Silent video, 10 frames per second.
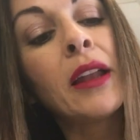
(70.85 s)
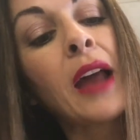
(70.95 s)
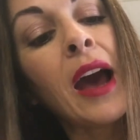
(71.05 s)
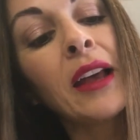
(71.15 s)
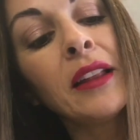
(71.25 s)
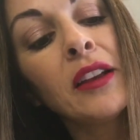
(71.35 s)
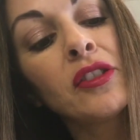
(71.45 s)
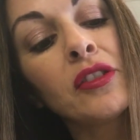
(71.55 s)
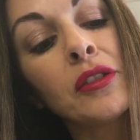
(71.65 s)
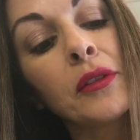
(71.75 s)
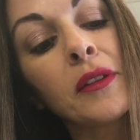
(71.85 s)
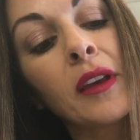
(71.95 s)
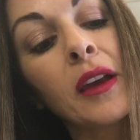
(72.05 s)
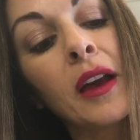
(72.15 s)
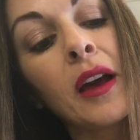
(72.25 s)
and I like to use
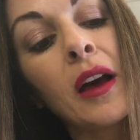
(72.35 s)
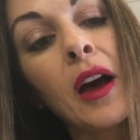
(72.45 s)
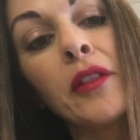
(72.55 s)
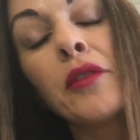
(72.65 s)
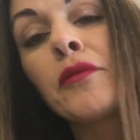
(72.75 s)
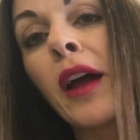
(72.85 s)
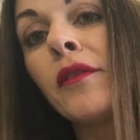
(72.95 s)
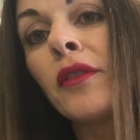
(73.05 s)
it on the red